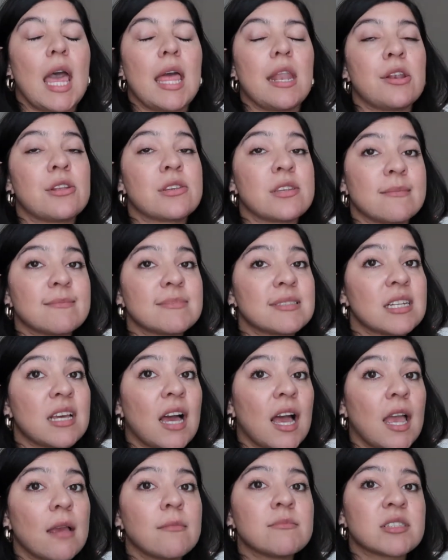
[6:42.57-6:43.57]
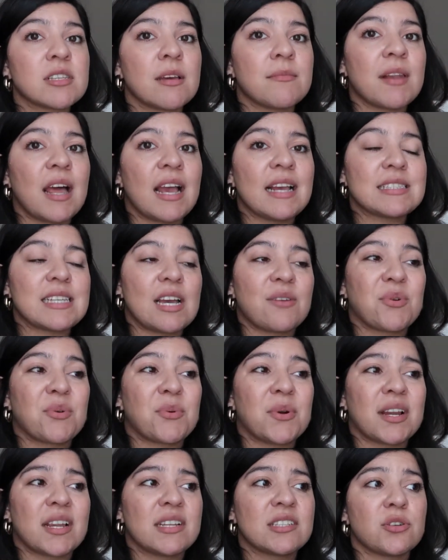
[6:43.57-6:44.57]
And sometimes, some nights I would
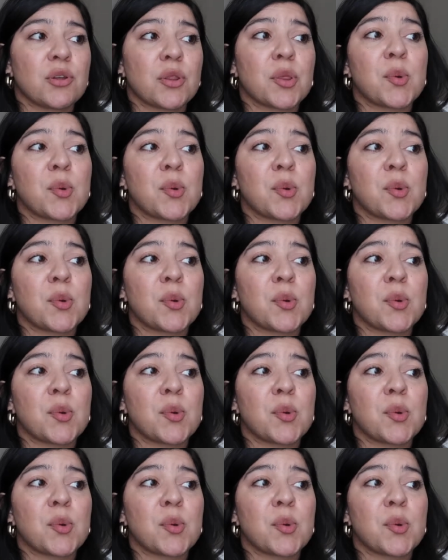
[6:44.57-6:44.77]
work until